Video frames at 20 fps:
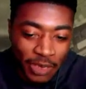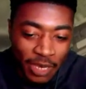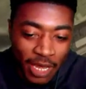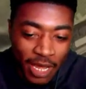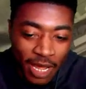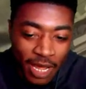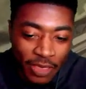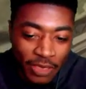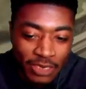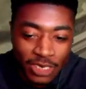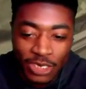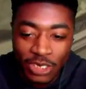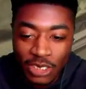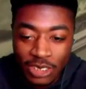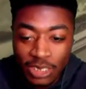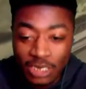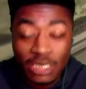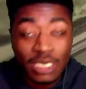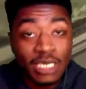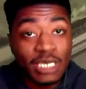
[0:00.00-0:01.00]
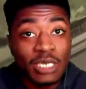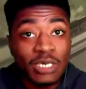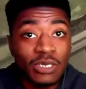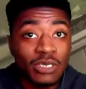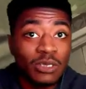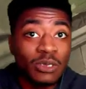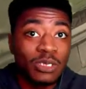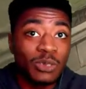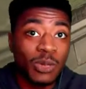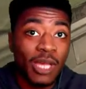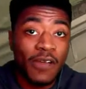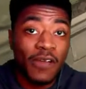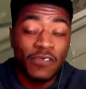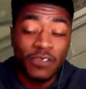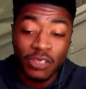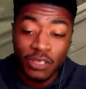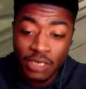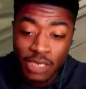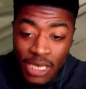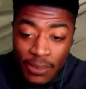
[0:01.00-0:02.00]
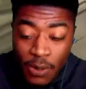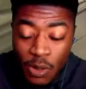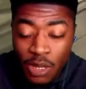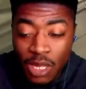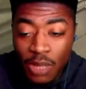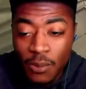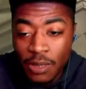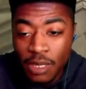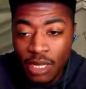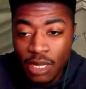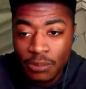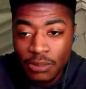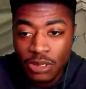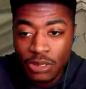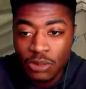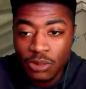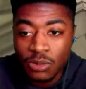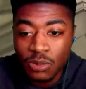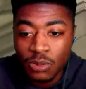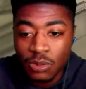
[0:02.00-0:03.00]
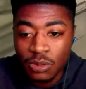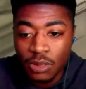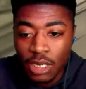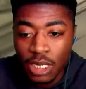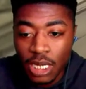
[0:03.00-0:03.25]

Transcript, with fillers: This is just a teaser, so we have the demo coming up soon,